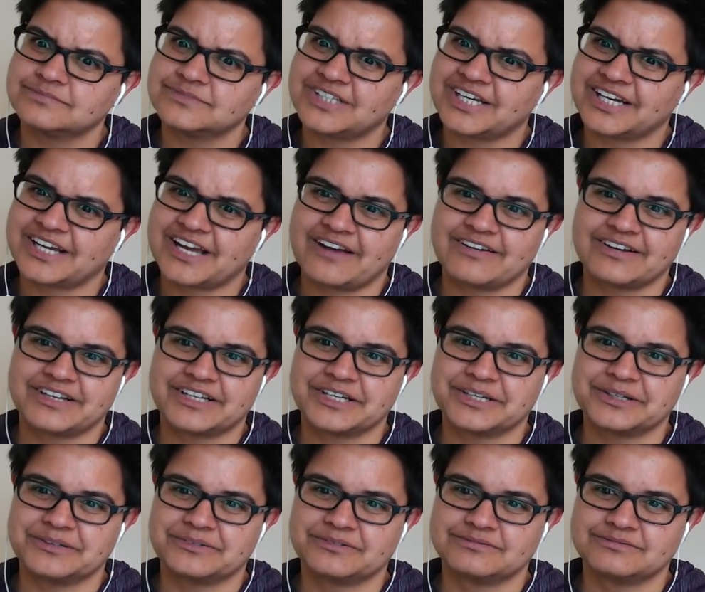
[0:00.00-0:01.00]
That Harry
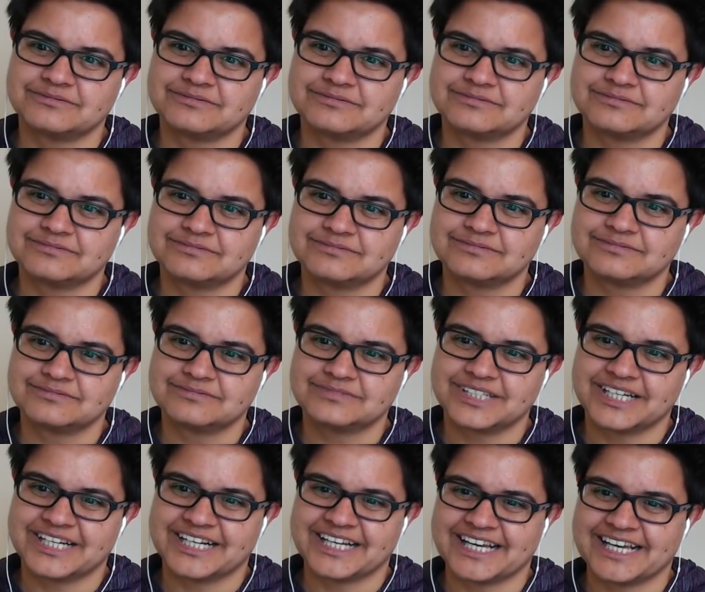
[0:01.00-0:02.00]
came.
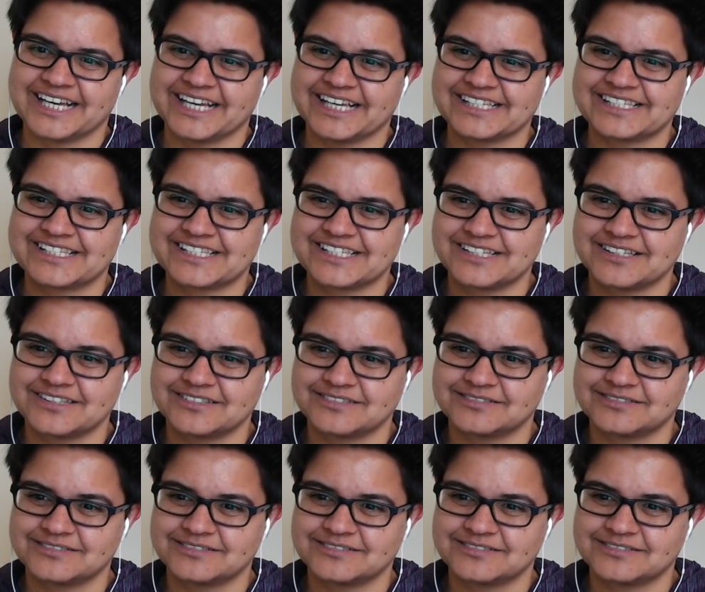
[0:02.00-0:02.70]
It is.